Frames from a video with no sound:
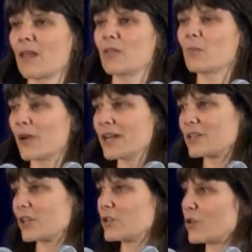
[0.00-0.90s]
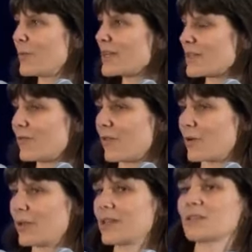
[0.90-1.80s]
The brakes are controlled by
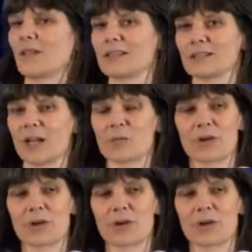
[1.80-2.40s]
software because of anti-lock